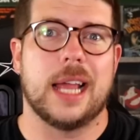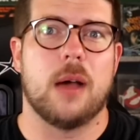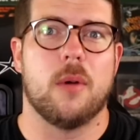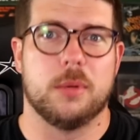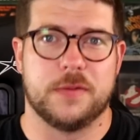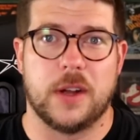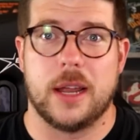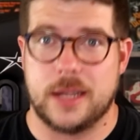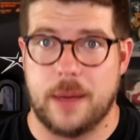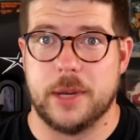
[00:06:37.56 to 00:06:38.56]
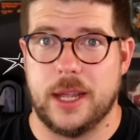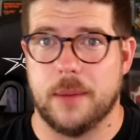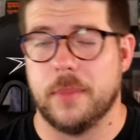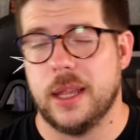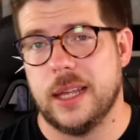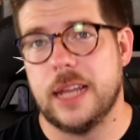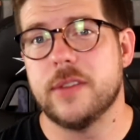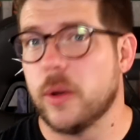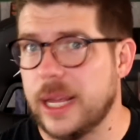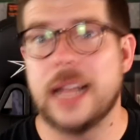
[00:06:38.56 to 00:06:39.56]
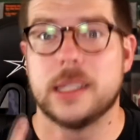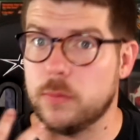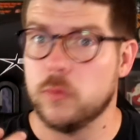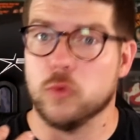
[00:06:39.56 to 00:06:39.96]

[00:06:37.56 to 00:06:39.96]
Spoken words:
got what was fucking coming to him. Even though he had some